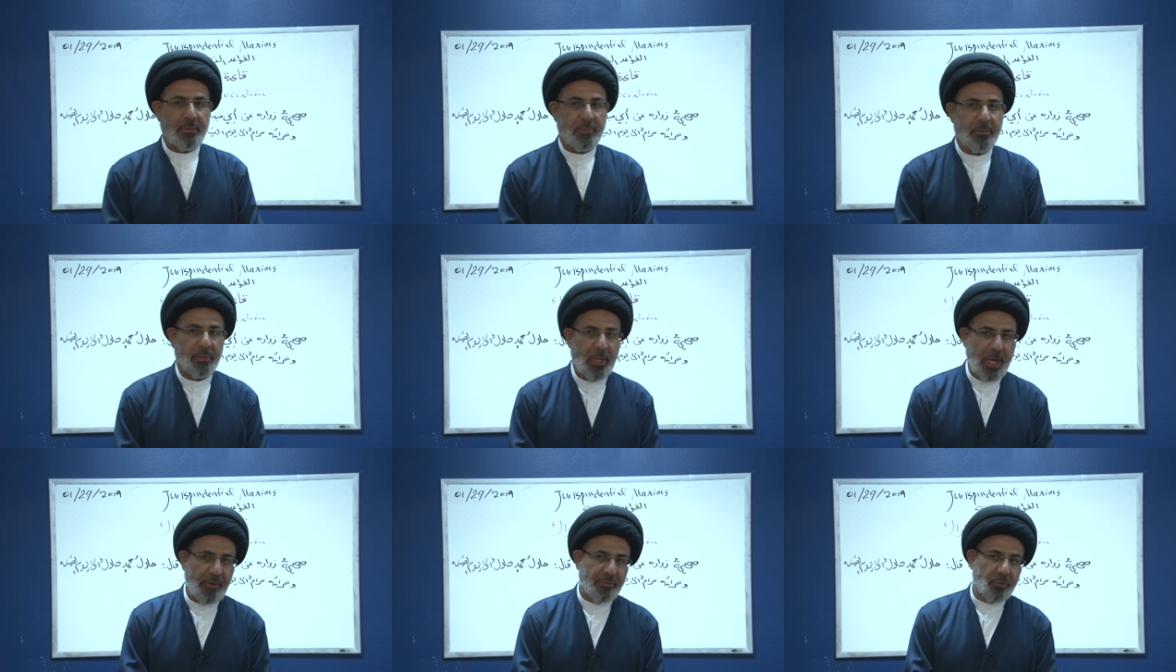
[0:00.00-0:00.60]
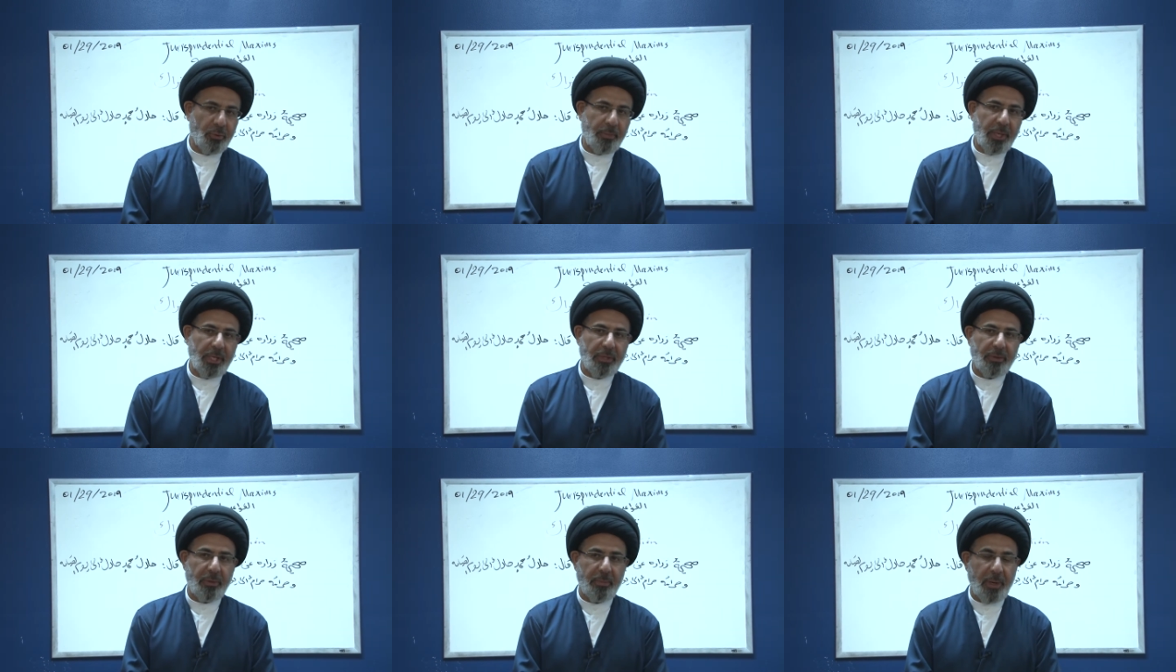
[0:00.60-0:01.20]
you have to
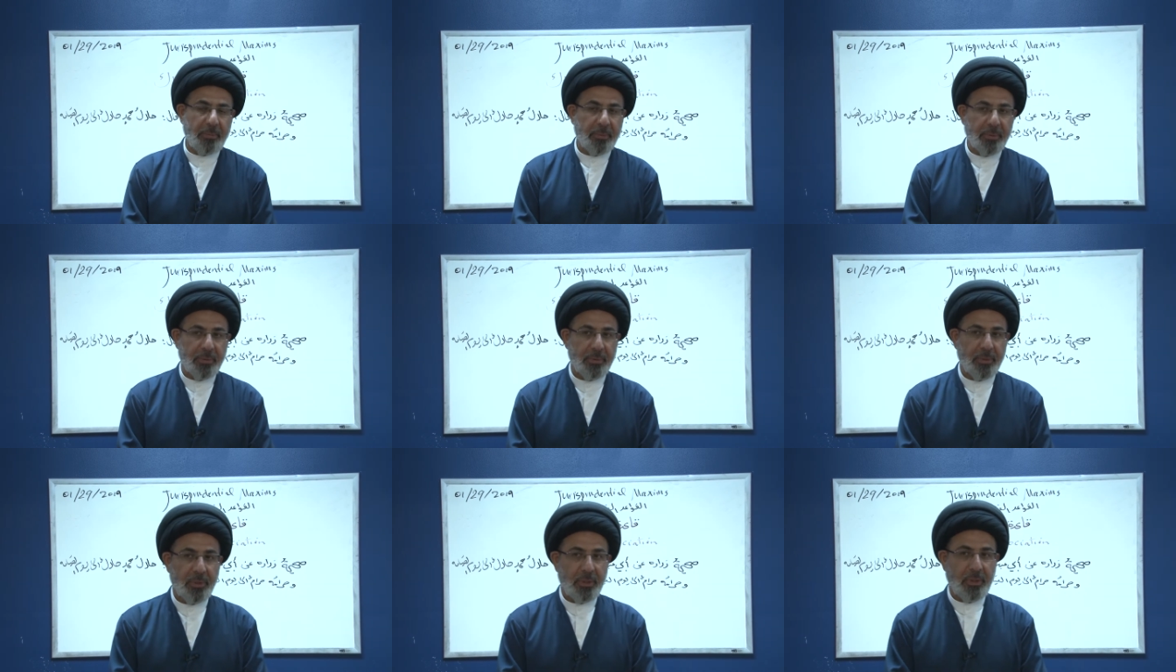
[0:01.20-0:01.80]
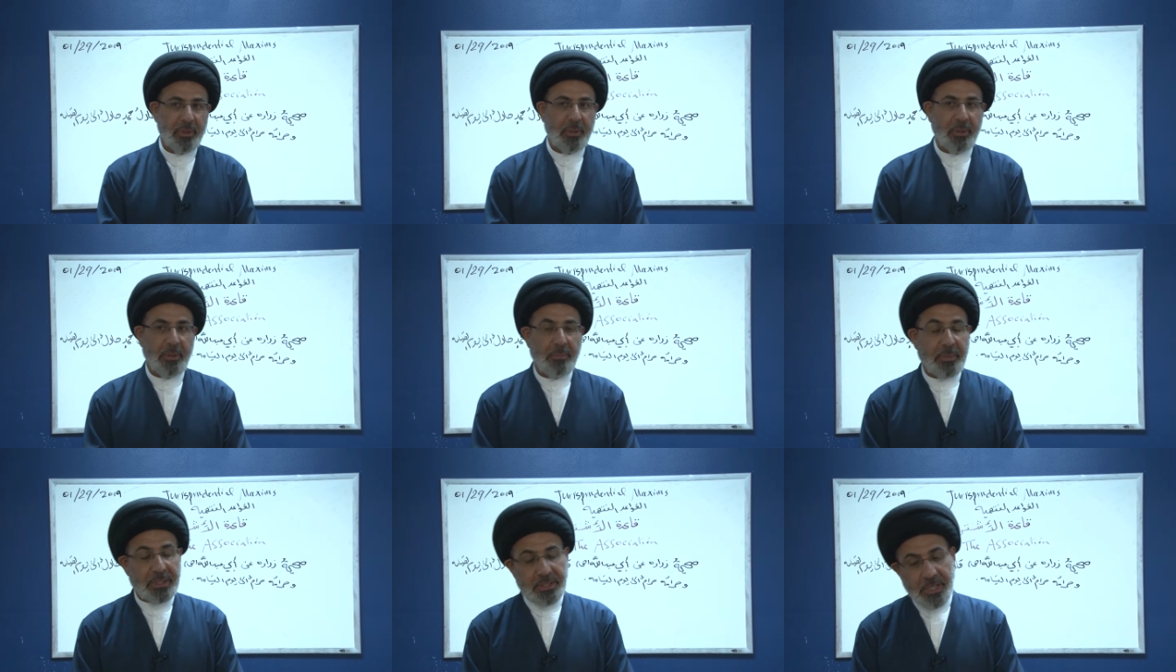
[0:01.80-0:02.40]
make them up.
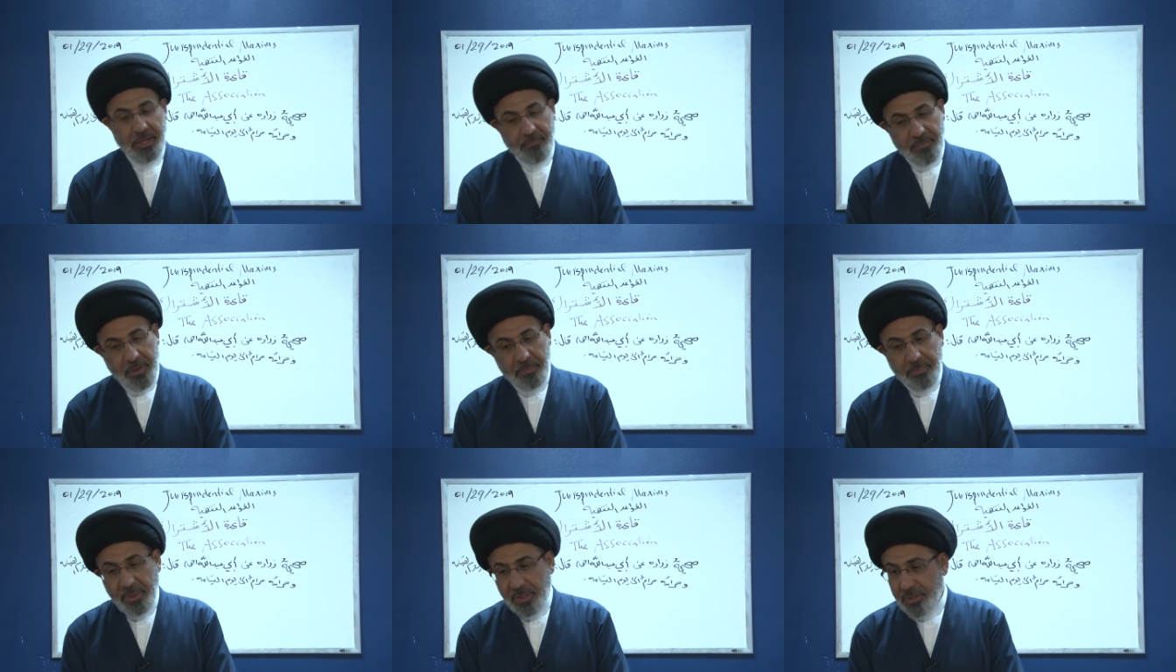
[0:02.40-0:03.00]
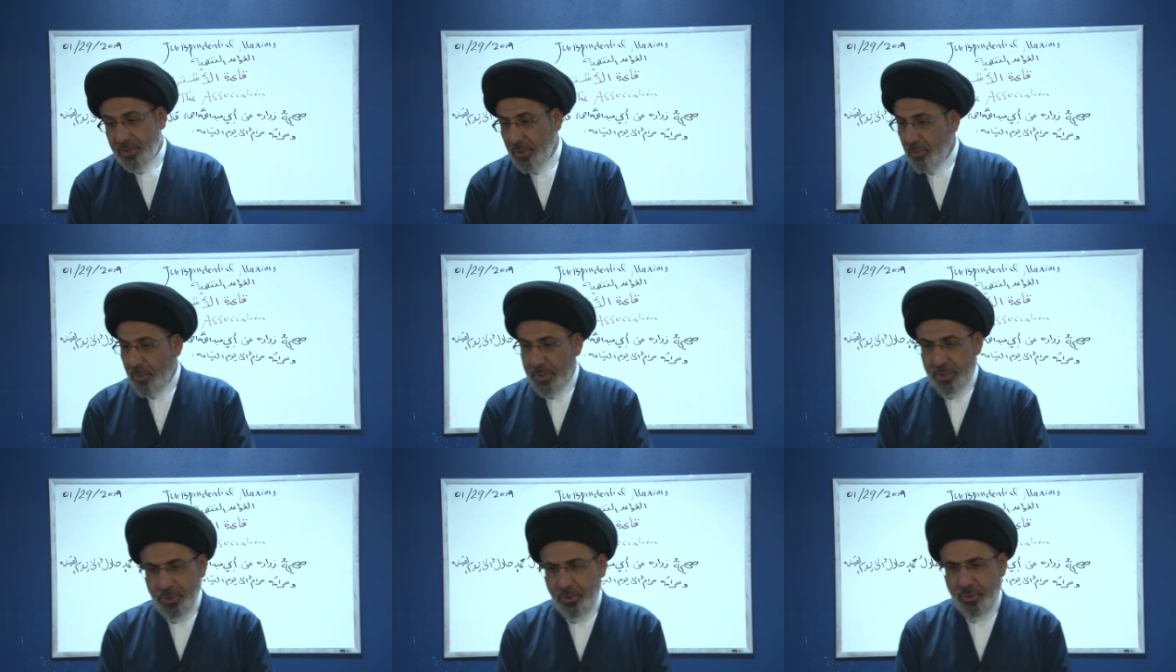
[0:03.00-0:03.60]
But if the person
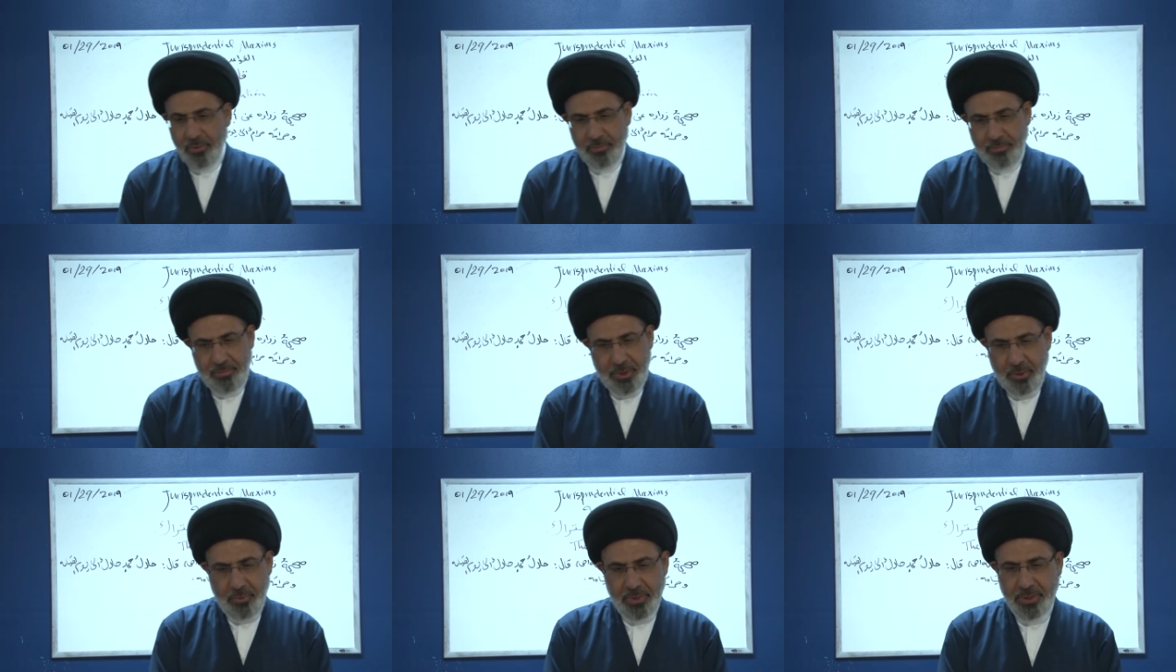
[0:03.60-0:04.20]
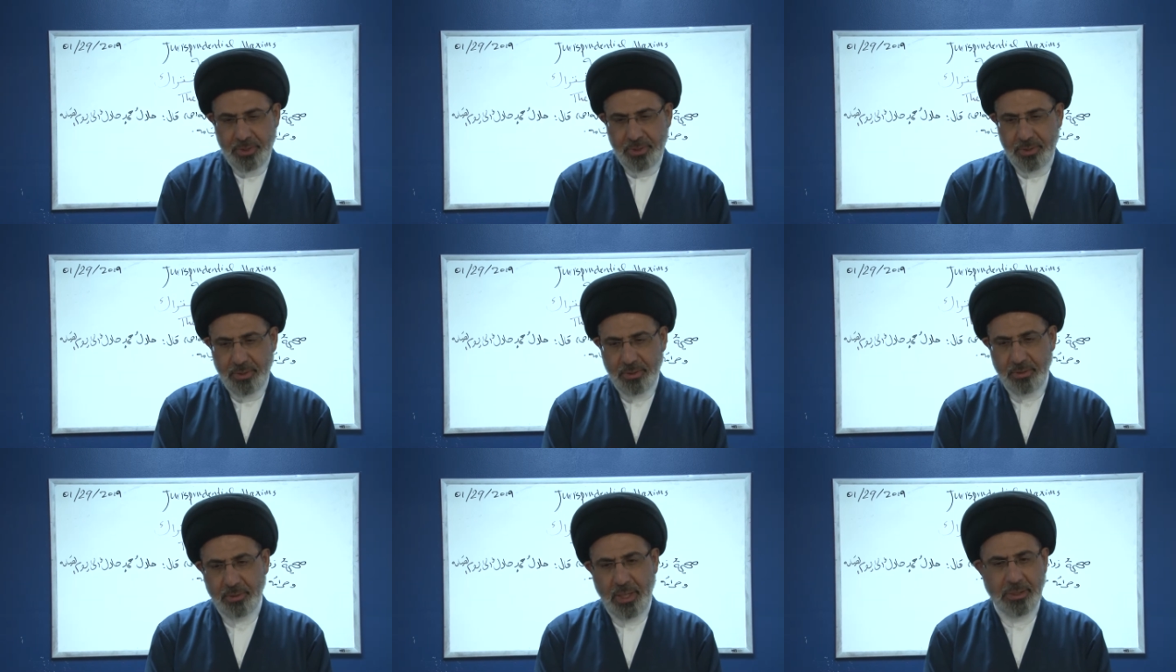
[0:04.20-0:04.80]
he was
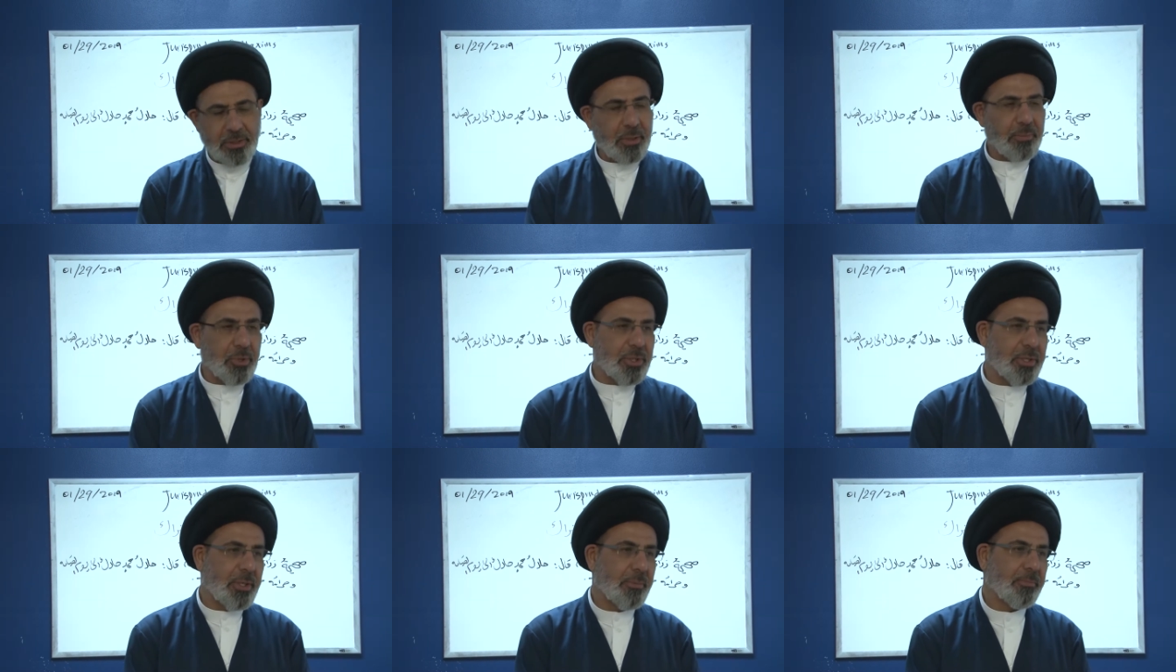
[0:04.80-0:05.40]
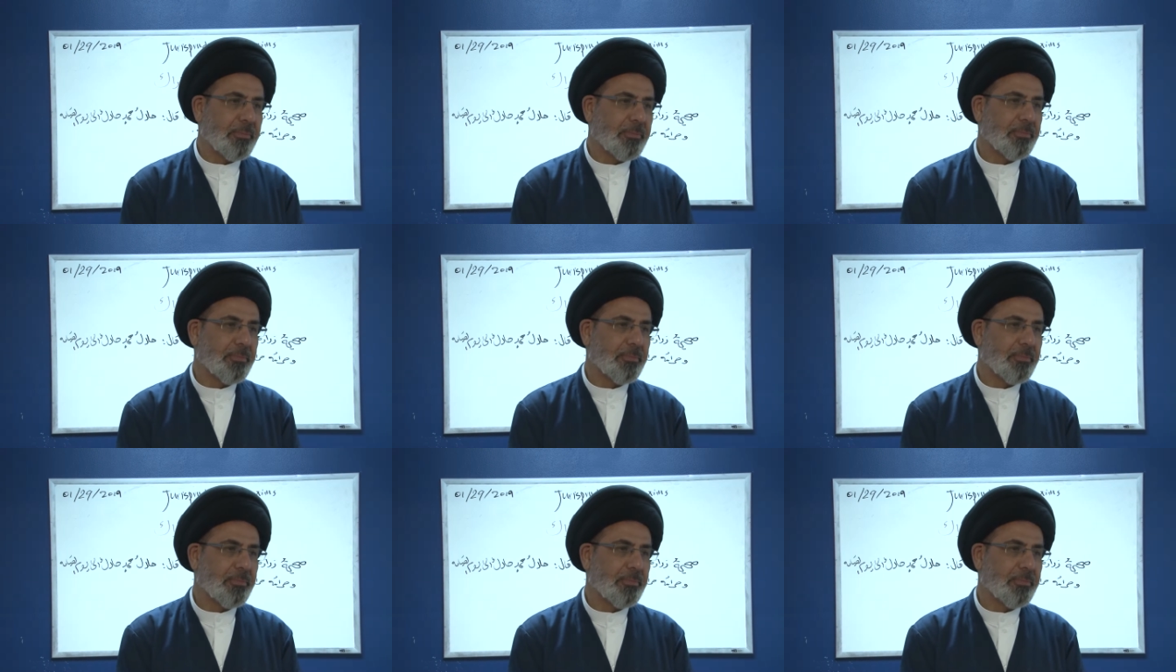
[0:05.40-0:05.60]
not a Muslim,